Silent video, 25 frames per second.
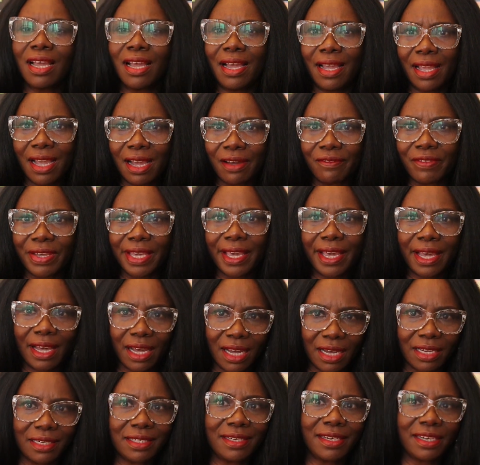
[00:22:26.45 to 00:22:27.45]
I have a
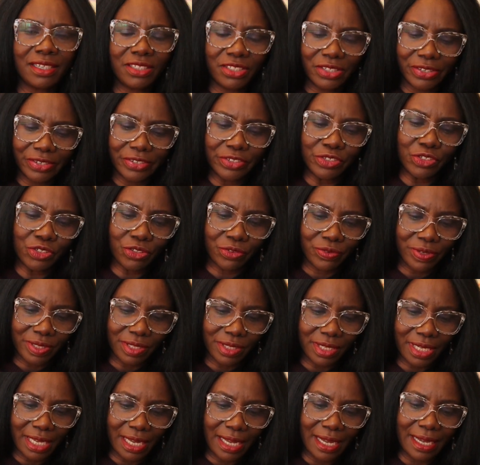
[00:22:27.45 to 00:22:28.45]
card, national
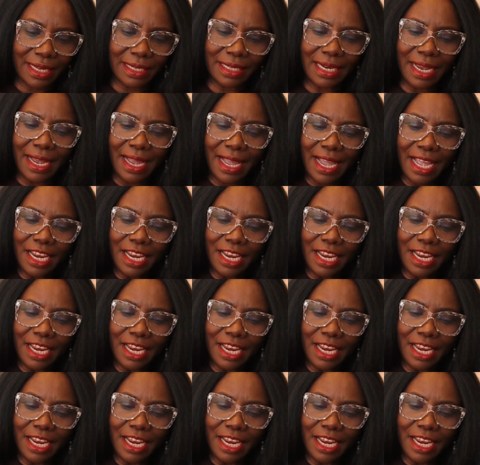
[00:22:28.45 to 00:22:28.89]
insurance card.